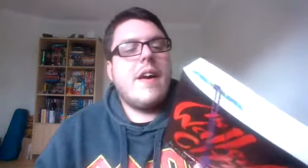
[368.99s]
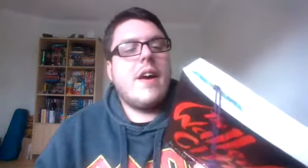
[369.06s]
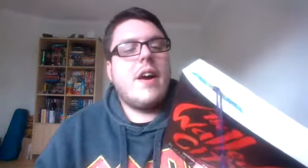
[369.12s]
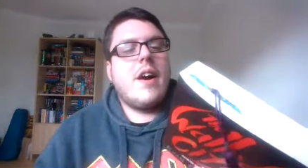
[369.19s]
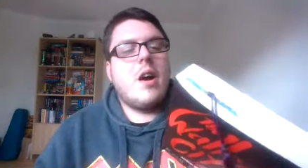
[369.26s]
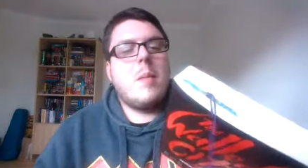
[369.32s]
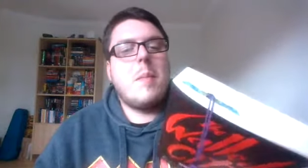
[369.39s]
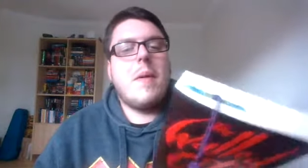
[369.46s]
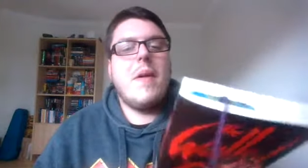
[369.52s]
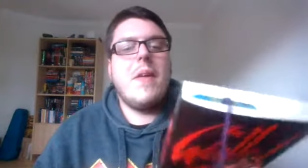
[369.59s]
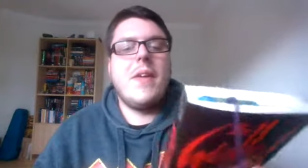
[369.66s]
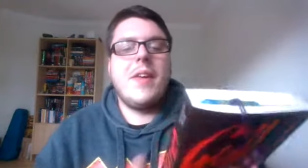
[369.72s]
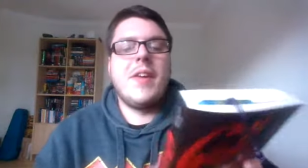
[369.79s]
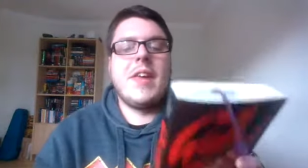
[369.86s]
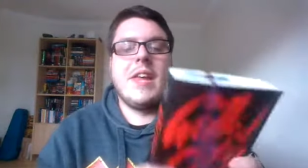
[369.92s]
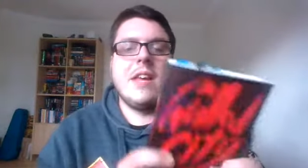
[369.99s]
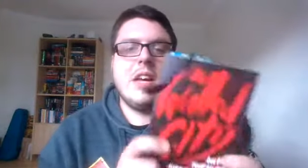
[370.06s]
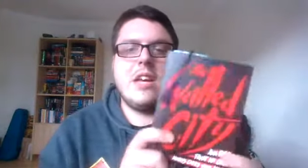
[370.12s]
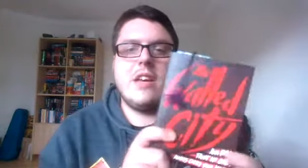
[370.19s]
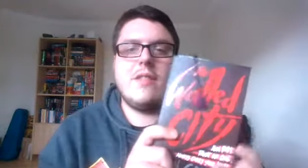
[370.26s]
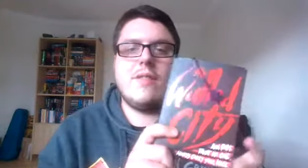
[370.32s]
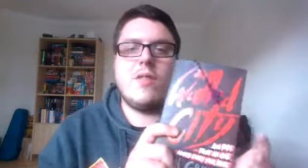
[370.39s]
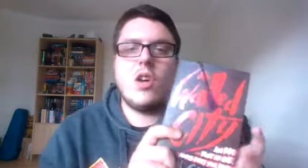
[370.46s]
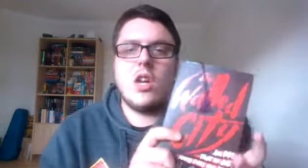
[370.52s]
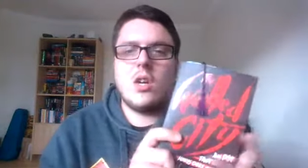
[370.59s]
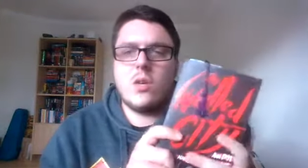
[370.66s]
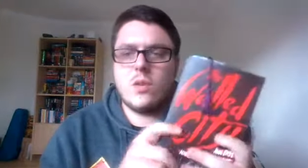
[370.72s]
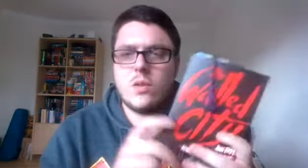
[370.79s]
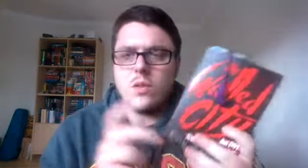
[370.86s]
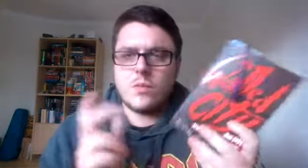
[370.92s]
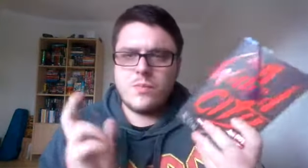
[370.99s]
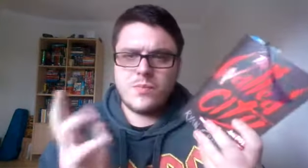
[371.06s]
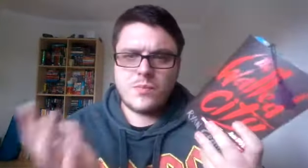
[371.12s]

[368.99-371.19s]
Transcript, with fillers: Um, it follows